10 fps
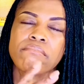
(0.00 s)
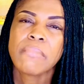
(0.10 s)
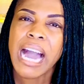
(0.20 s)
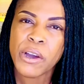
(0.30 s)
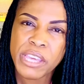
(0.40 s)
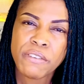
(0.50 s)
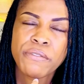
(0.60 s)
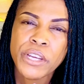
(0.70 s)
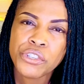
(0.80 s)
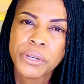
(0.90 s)
I'll give you
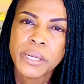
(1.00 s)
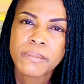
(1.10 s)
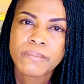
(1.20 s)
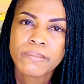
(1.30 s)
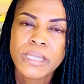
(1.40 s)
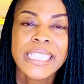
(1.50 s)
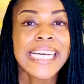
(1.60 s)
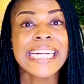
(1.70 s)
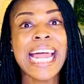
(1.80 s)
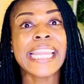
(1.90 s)
victory.
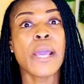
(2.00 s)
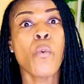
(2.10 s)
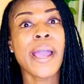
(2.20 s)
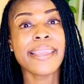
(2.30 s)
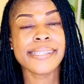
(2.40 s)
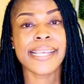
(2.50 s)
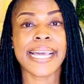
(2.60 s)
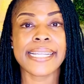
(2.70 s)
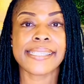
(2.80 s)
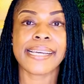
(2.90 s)
Now they went the
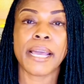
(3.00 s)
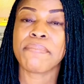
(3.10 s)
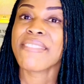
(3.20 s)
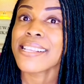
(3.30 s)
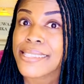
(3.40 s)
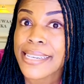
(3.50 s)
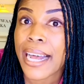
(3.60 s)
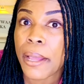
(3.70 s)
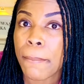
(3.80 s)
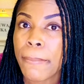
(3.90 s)
second time. This
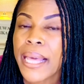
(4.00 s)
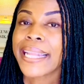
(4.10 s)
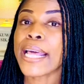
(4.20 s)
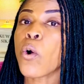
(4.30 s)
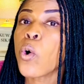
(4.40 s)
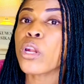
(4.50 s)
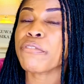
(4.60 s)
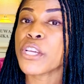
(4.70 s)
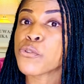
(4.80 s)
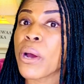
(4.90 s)
time, the whole of
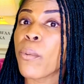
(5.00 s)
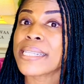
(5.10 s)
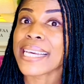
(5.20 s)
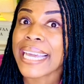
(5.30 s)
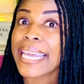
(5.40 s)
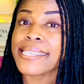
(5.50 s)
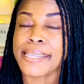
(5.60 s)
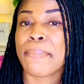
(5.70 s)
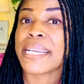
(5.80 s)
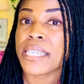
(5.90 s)
Israel went against the
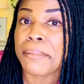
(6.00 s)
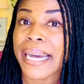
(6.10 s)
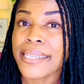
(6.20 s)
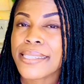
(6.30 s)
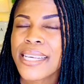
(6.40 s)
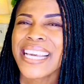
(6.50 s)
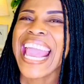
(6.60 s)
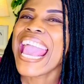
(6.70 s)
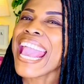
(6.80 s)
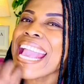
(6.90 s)
Benjamites.
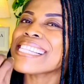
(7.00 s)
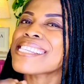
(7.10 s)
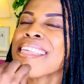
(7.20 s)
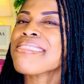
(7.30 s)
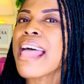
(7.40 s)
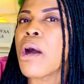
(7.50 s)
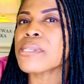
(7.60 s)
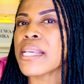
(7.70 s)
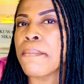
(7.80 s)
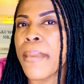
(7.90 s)

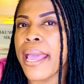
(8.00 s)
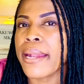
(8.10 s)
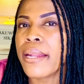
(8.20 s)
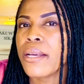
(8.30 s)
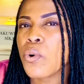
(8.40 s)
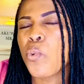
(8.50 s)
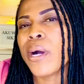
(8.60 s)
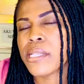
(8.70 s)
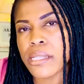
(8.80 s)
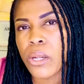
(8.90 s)
18,000 men were
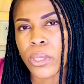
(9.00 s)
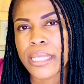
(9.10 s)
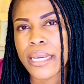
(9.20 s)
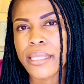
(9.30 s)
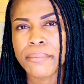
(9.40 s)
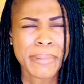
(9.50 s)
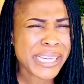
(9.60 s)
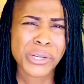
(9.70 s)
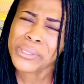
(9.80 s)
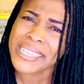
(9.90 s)
slaughtered. My
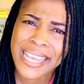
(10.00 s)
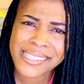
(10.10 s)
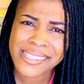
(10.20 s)
goodness.